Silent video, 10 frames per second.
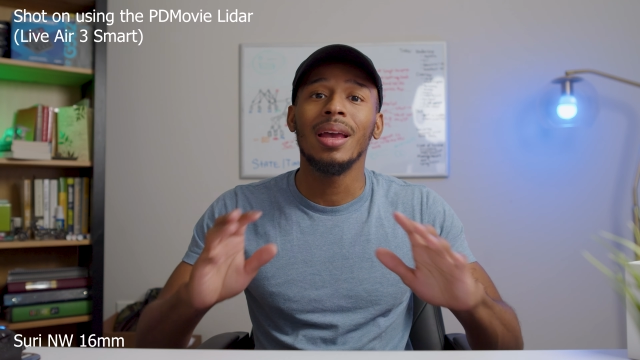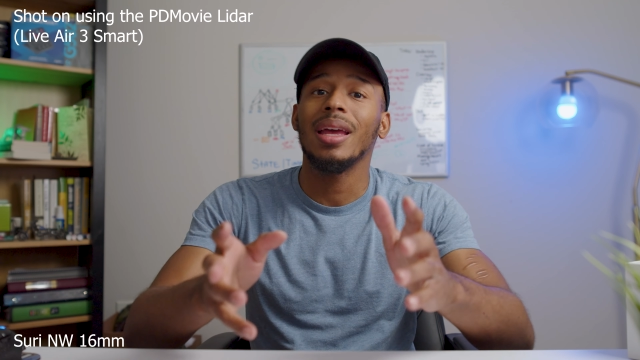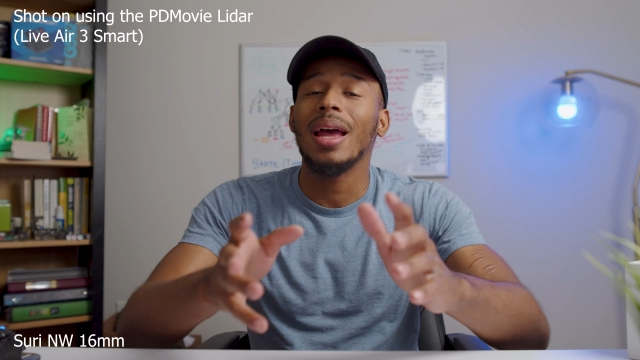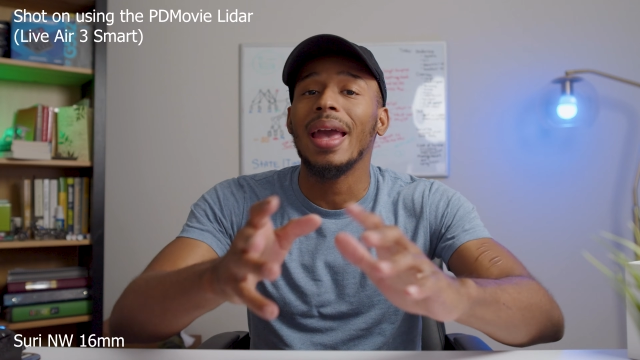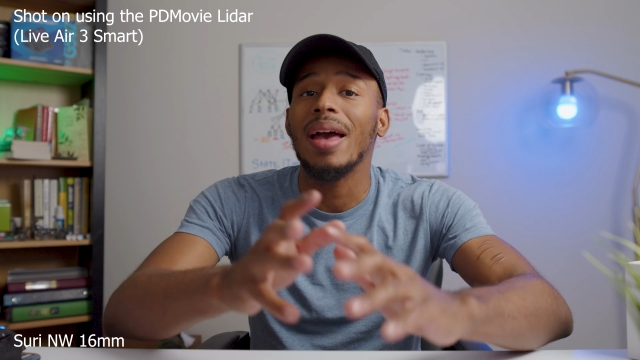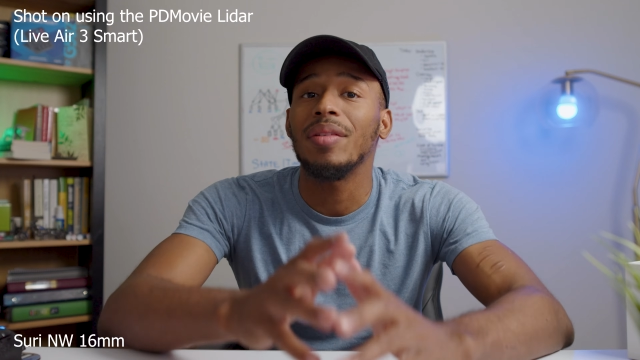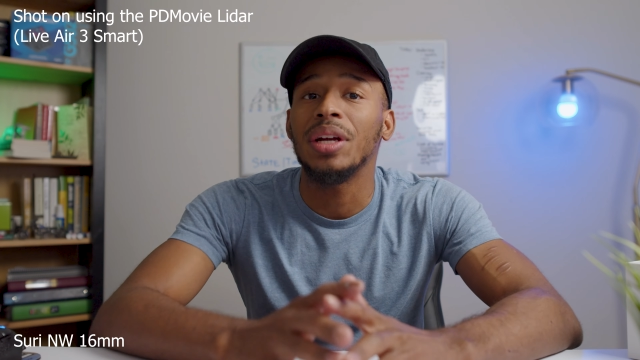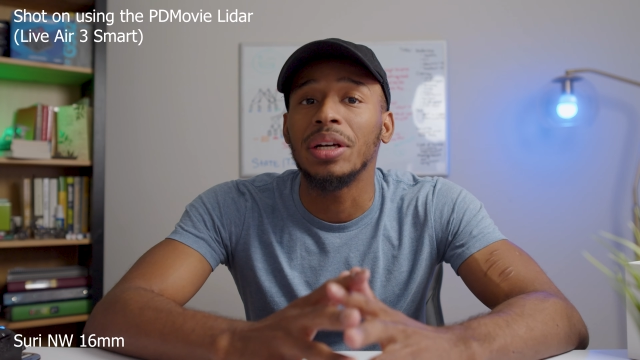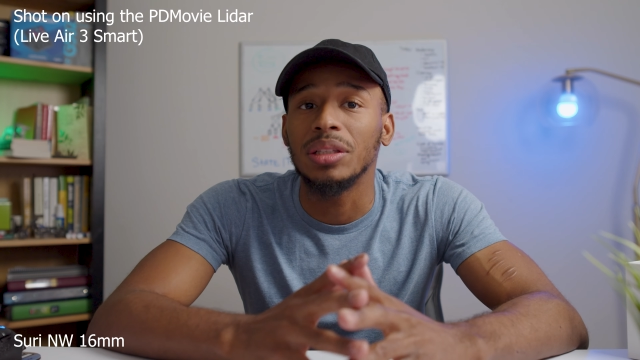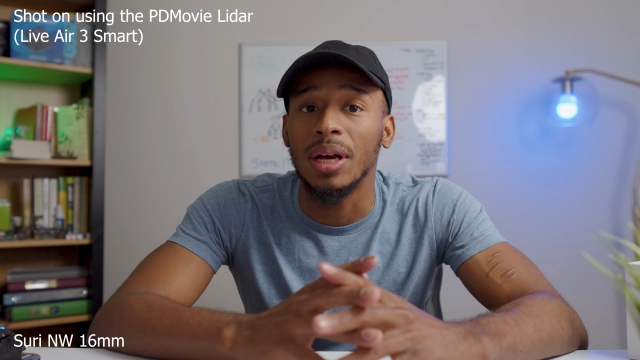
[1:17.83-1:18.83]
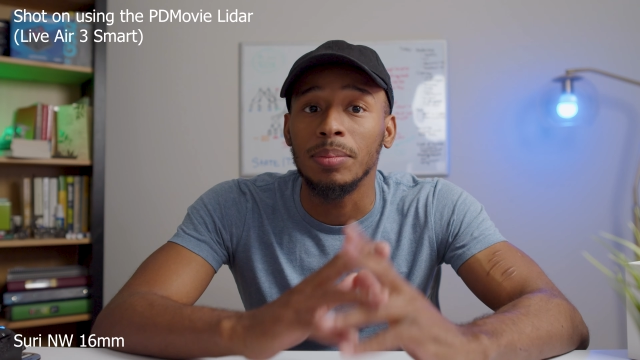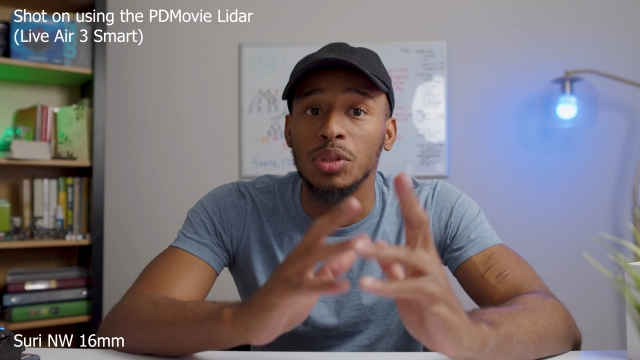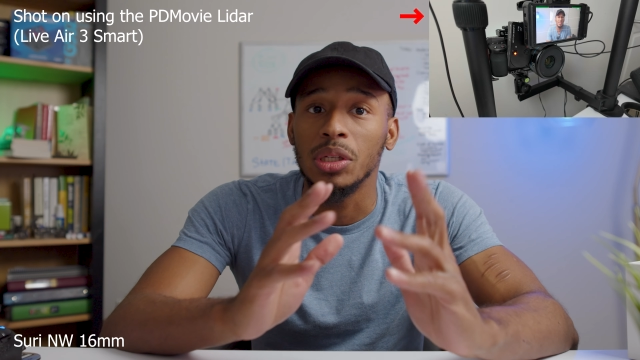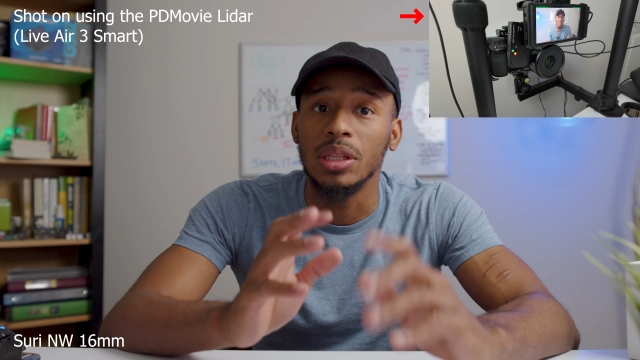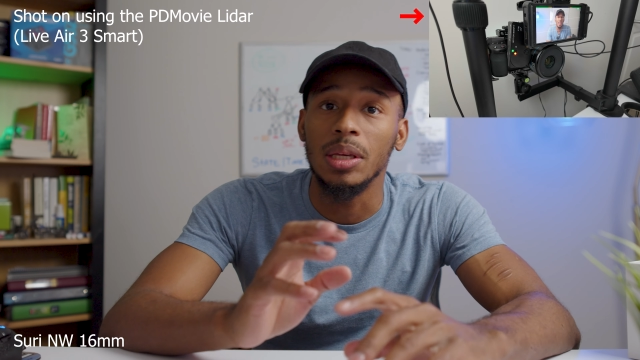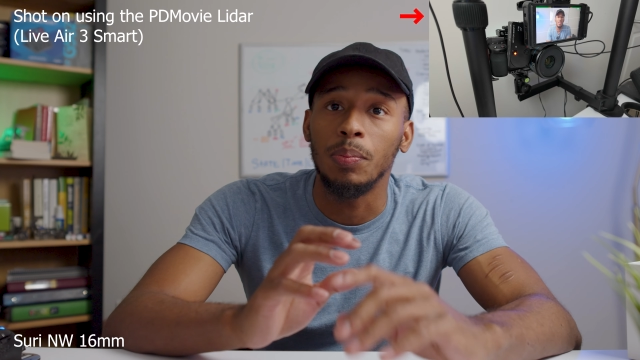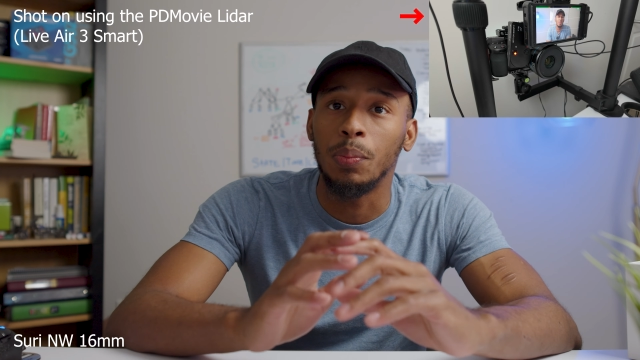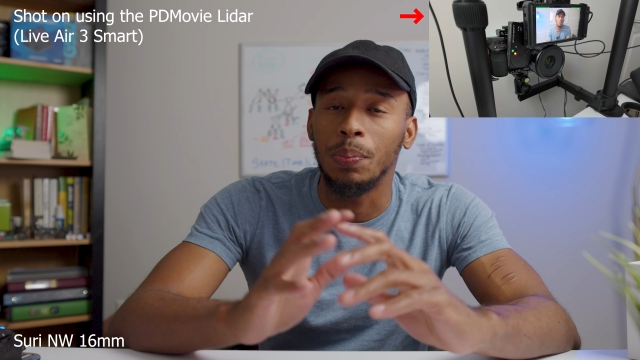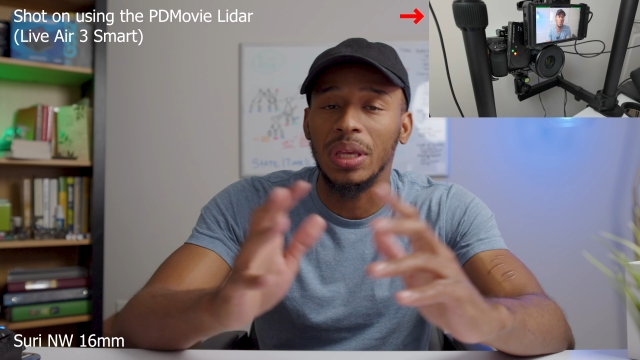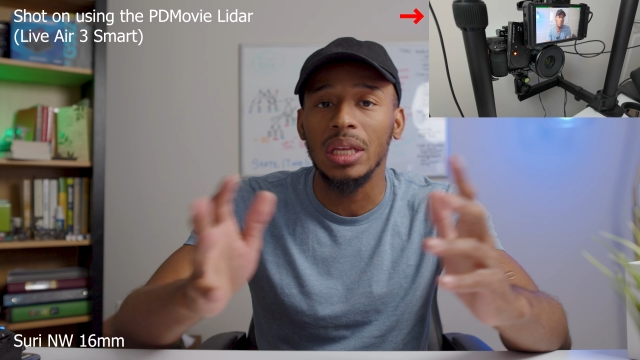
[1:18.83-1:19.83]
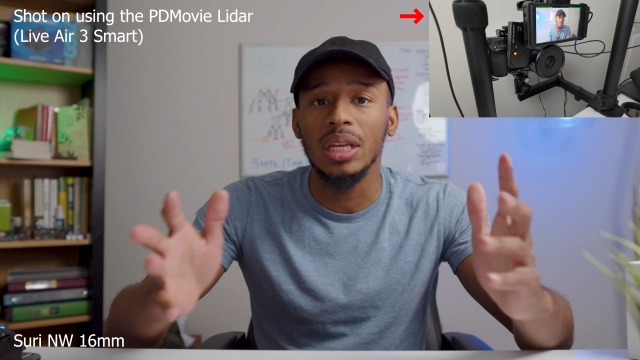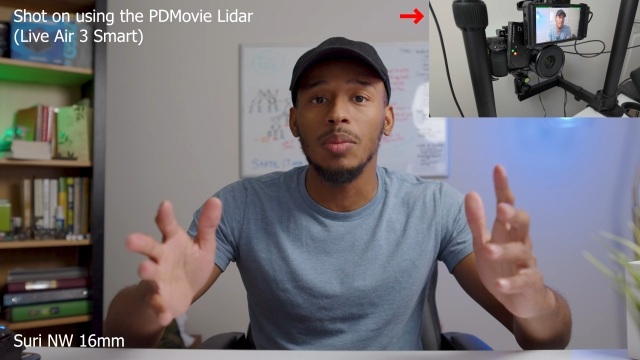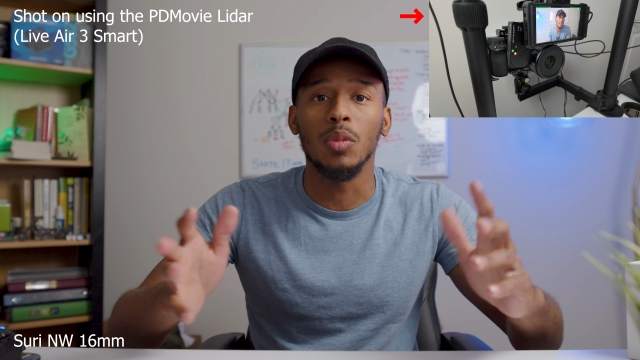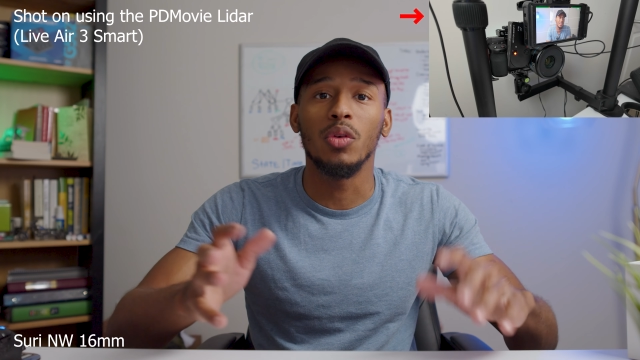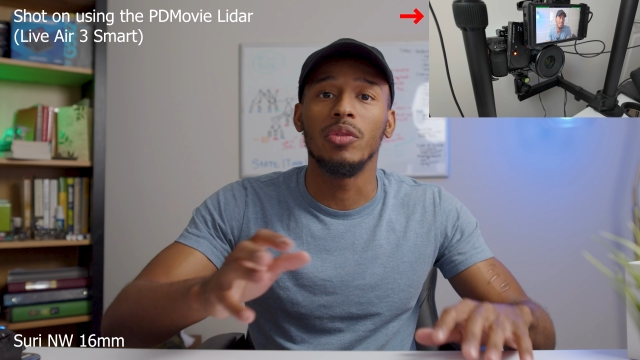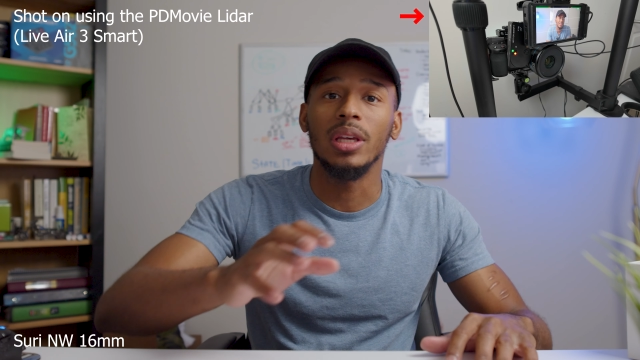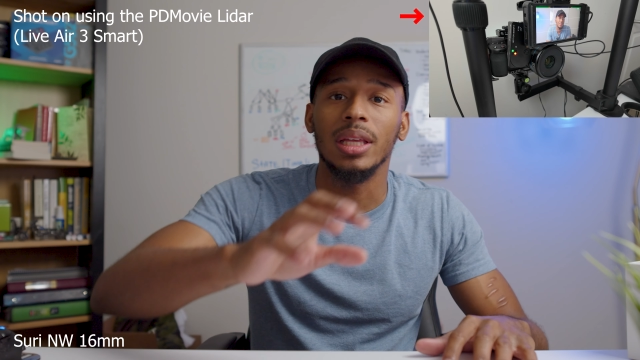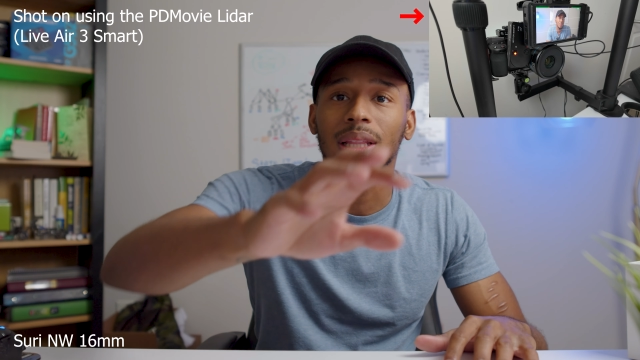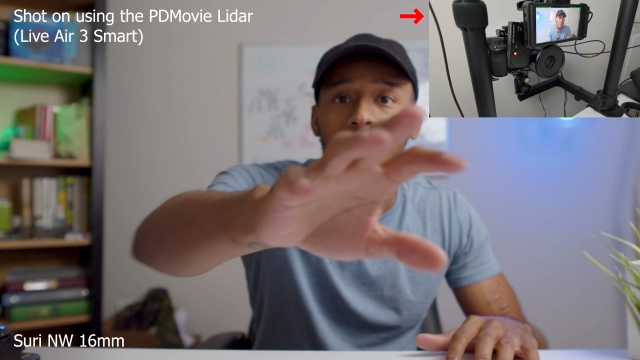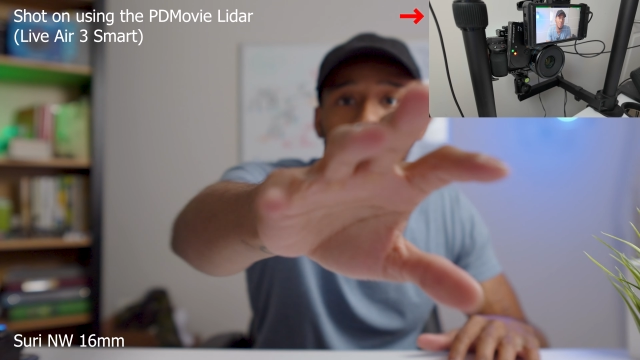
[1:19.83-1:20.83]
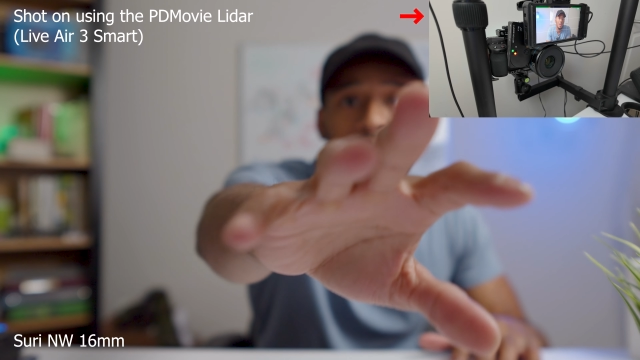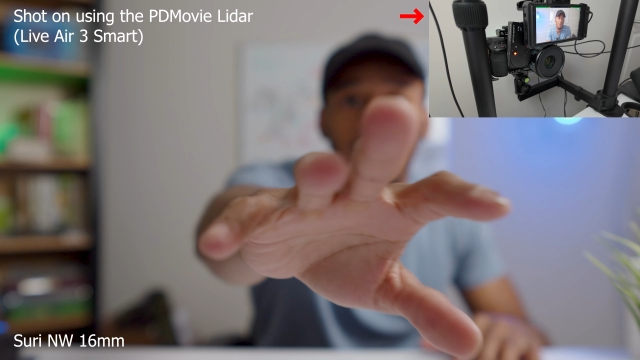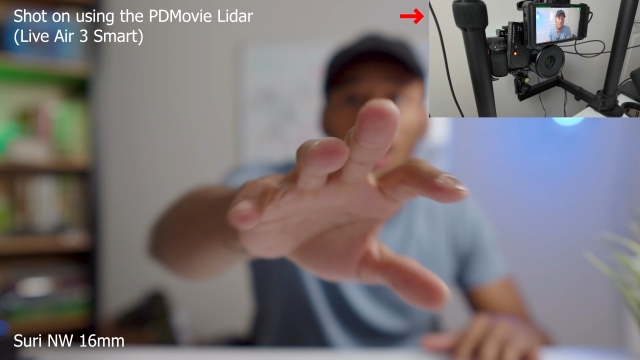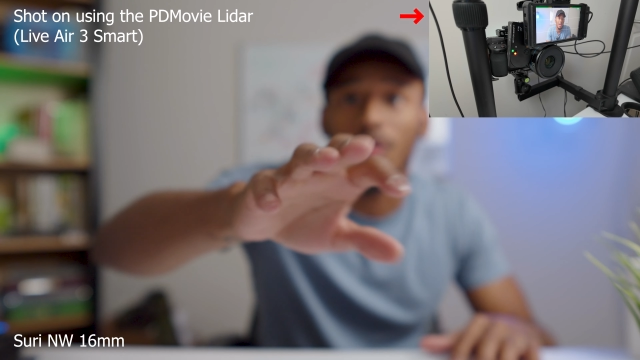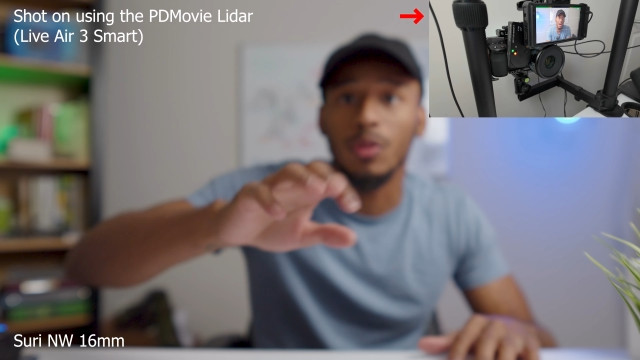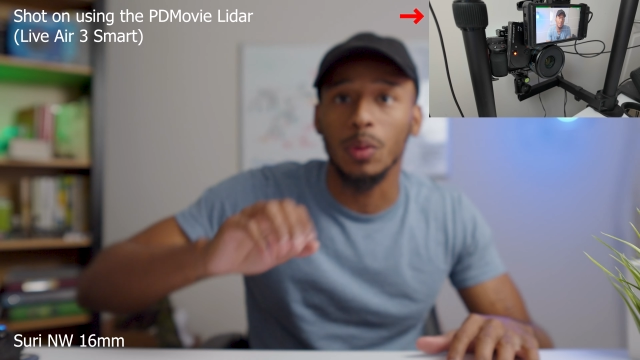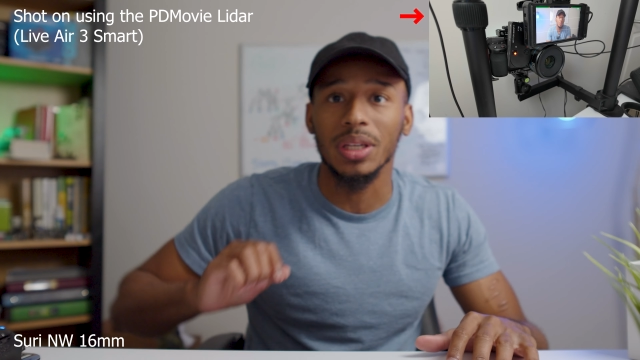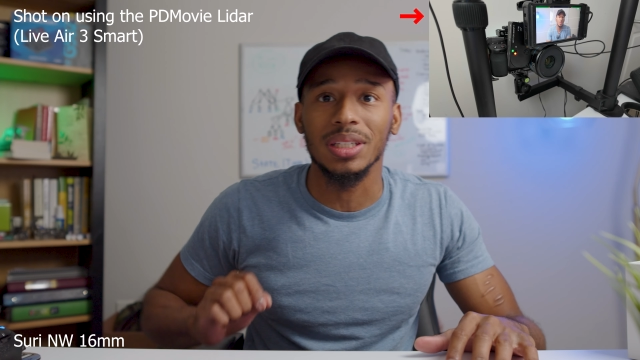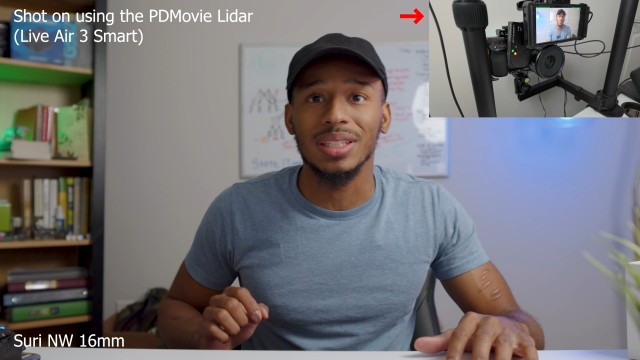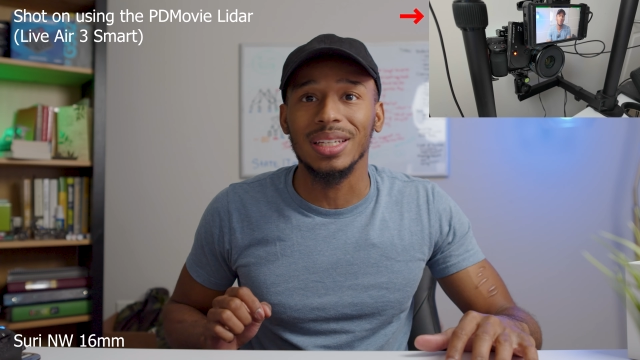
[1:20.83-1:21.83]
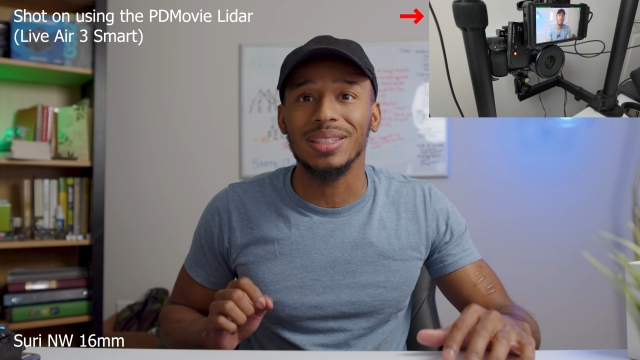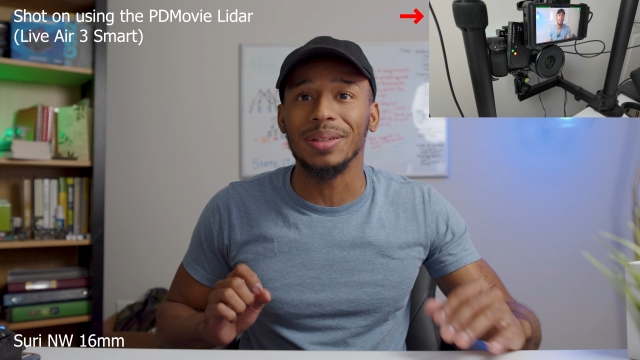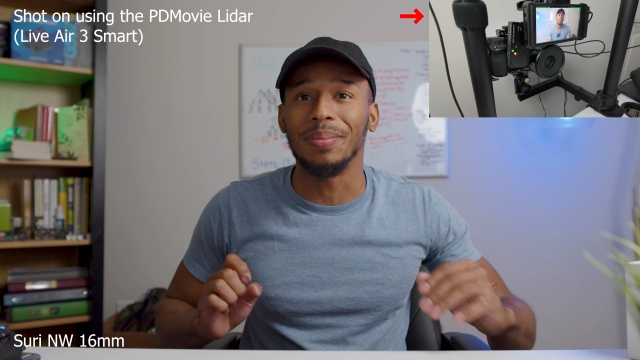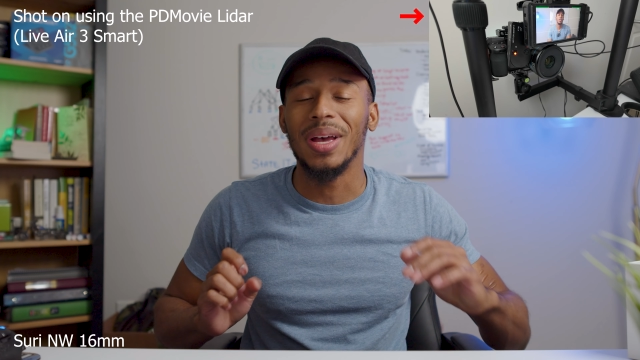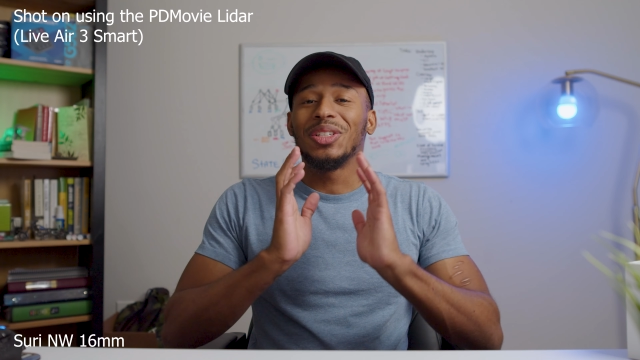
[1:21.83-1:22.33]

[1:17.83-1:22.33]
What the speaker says: and I have it hooked up to the PDMovie Lidar focus system.